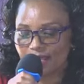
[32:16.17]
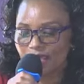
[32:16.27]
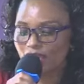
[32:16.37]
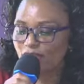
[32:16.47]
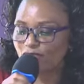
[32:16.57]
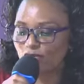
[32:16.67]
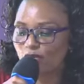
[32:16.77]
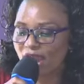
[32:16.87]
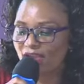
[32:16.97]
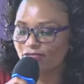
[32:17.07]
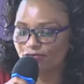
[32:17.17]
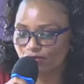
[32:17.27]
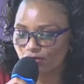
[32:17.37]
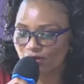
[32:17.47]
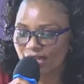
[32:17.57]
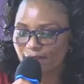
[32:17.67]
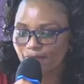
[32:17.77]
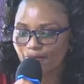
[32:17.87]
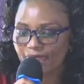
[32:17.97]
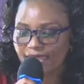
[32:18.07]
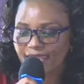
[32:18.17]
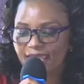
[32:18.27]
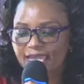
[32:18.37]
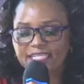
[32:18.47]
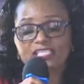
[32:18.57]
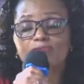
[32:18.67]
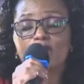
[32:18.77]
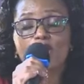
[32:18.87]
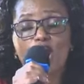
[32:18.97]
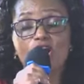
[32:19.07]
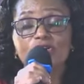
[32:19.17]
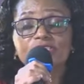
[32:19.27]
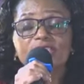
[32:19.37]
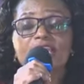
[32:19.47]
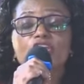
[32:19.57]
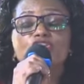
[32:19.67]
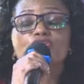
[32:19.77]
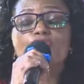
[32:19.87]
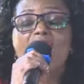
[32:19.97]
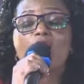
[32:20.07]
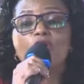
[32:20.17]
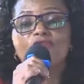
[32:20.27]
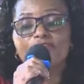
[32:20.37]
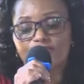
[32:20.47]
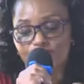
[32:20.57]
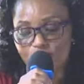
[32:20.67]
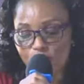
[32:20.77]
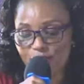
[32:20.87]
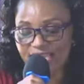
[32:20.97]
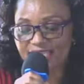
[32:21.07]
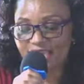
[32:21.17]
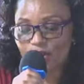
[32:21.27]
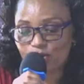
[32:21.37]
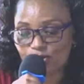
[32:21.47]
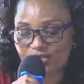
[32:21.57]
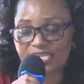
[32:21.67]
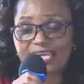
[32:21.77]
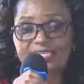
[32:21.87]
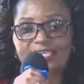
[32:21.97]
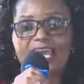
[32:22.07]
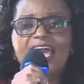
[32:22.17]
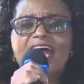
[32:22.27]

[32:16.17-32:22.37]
If you are full, it is because you are overflowing the goodness